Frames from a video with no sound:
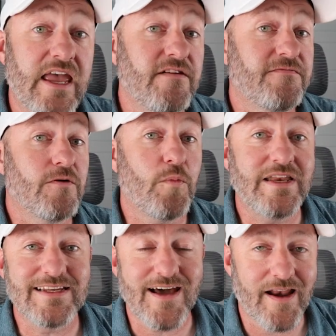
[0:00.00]
If we
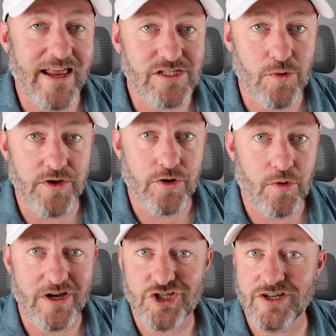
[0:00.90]
did not answer all your
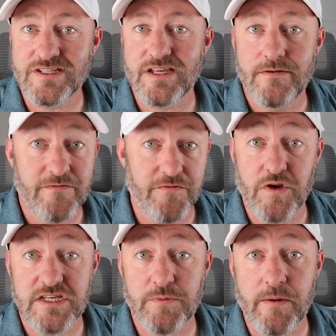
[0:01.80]
questions, feel
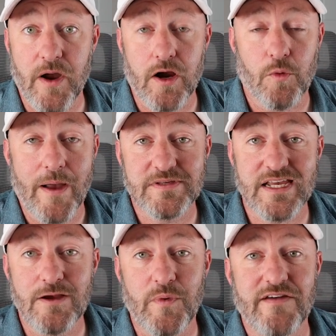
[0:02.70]
free to swing by our
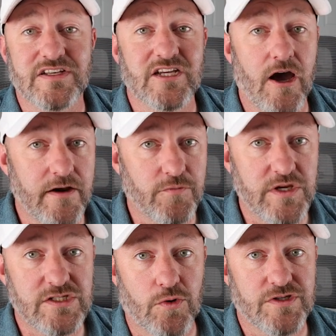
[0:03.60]
website. We have a ton of
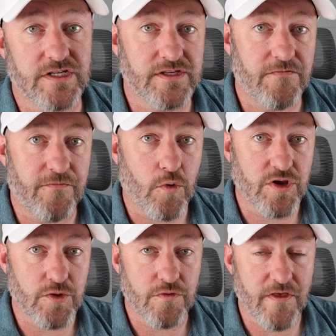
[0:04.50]
resources for
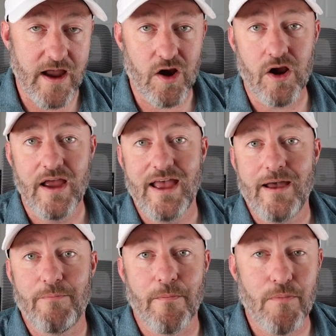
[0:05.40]
you there.
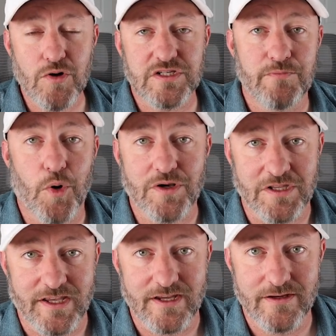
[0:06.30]
But most
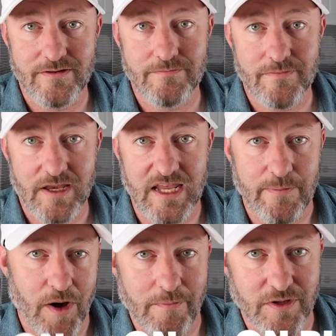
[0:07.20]
importantly,
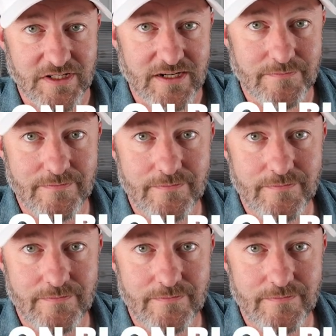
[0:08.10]
keep on building.